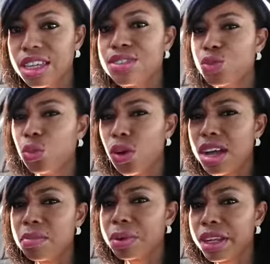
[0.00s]
Is
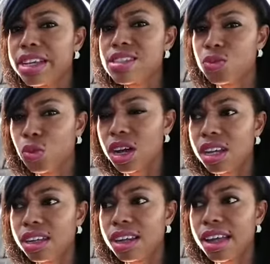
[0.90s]
1 +
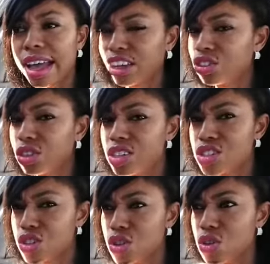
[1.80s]
1 actually
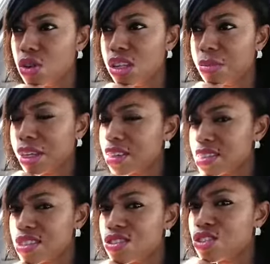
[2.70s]
2?
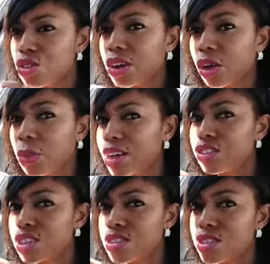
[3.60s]
Because this is a trick
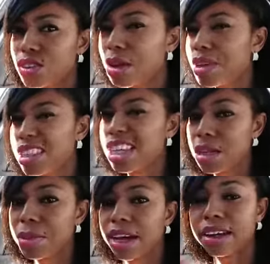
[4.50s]
question, so let me
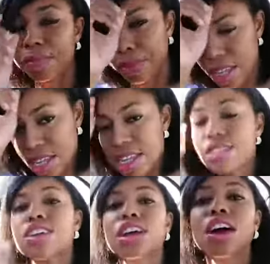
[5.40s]
think about it.
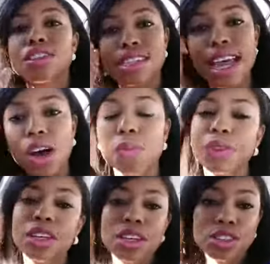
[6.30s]
It's going to cause doubt.
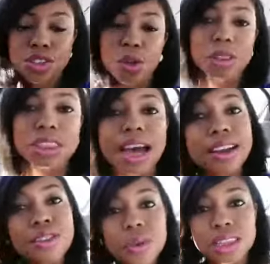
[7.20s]
So
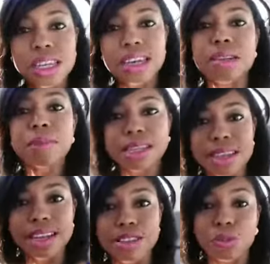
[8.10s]
that is what the enemy
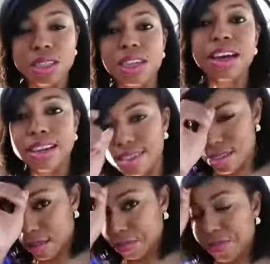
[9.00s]
does with
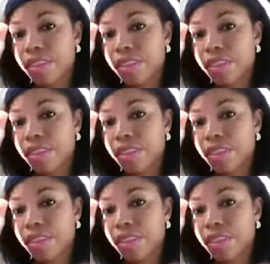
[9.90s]
us.